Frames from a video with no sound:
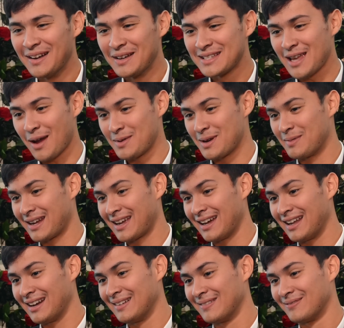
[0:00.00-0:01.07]
Sabi
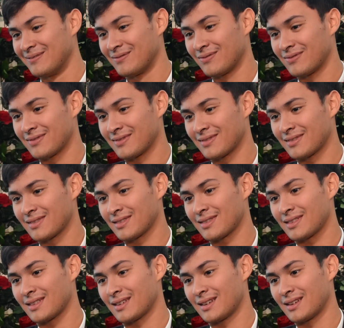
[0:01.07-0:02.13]
Miguel? Sa Facebook ko.
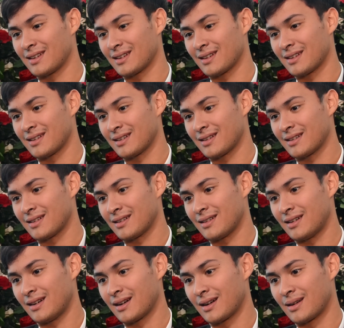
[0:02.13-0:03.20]
Pero binura agad.
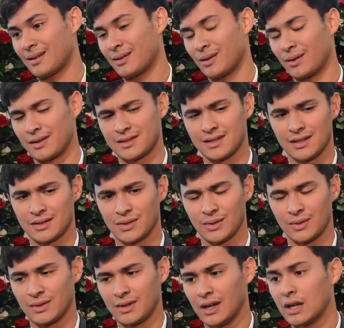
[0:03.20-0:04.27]
Okay, no, that's not
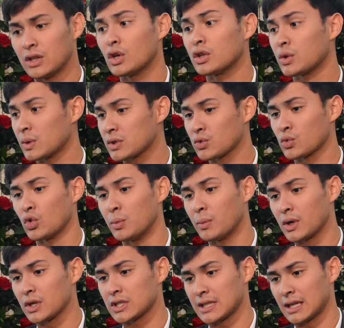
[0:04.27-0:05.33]
true. No, there was
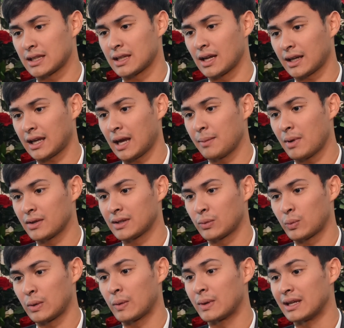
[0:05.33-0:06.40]
rumors that uh, came out that
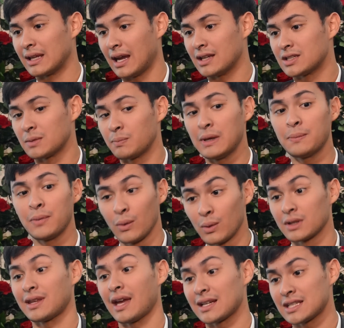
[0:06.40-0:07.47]
we were engaged and people
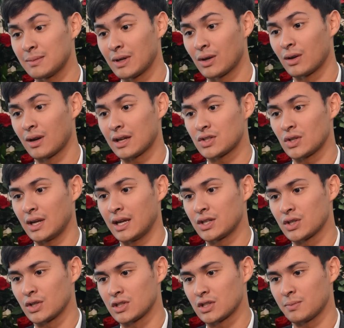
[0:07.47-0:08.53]
were texting me
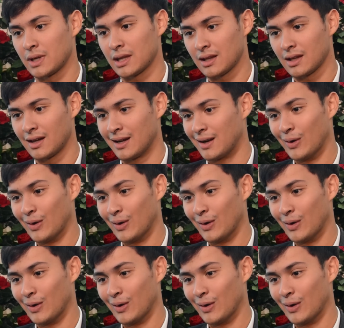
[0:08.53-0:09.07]
congratulations. But uh,